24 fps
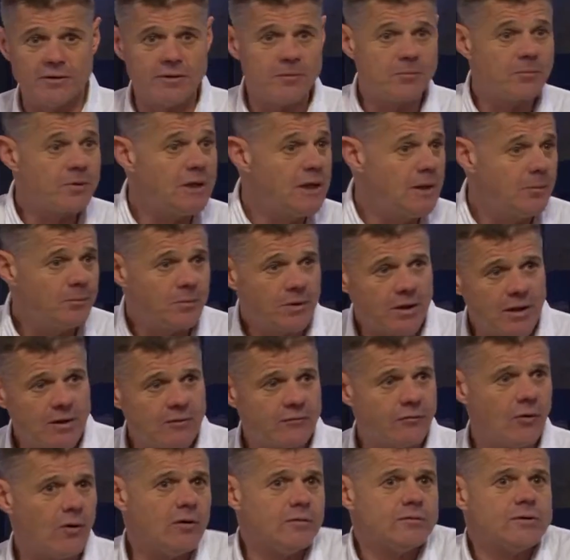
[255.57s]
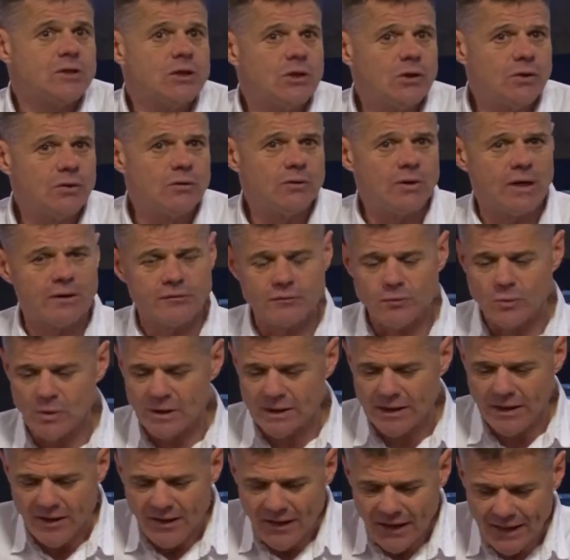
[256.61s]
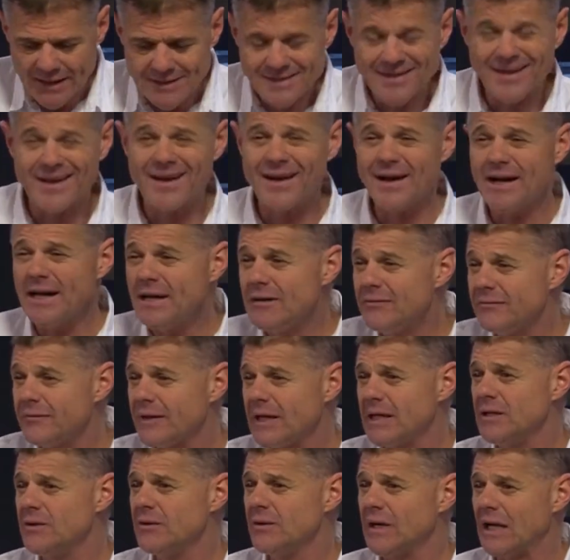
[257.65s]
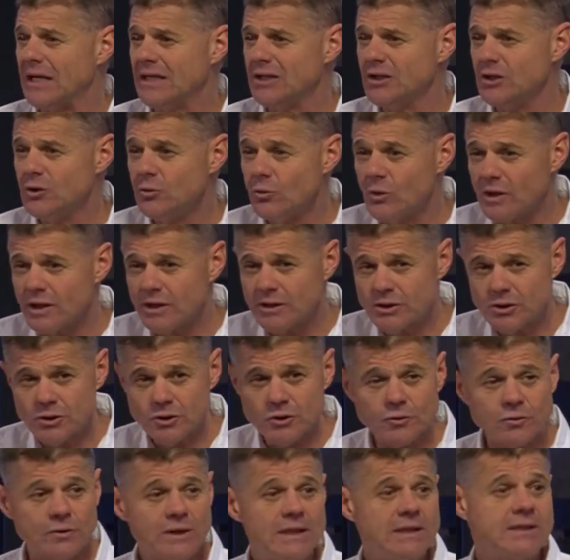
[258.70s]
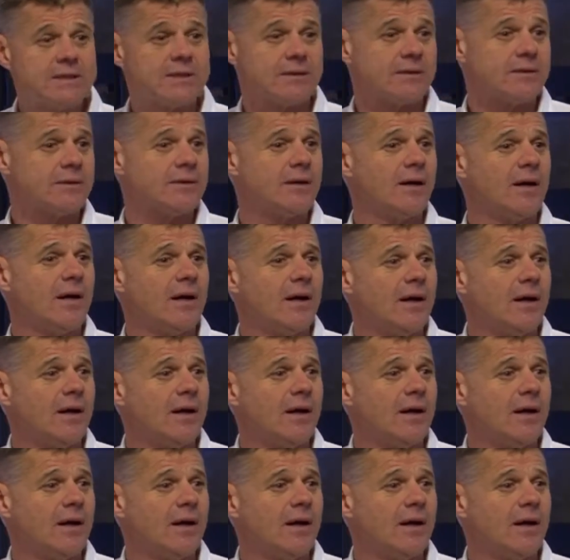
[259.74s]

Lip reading: The people involved, you, everyone has high value, and you want to treat it